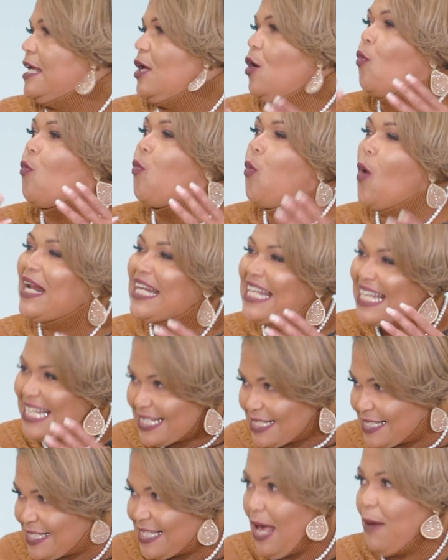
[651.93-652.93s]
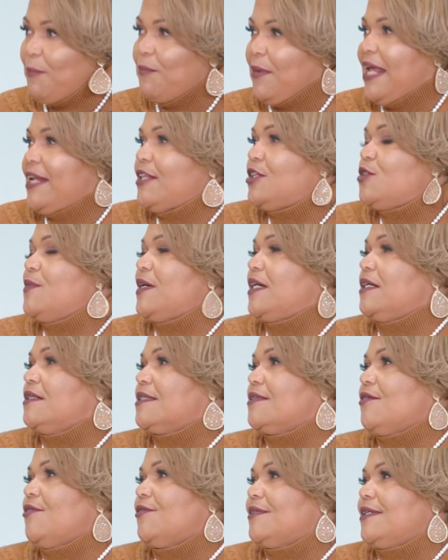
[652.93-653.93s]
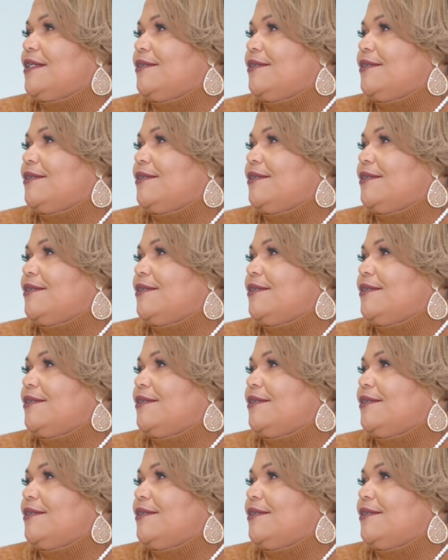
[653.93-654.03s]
What is that management consulting?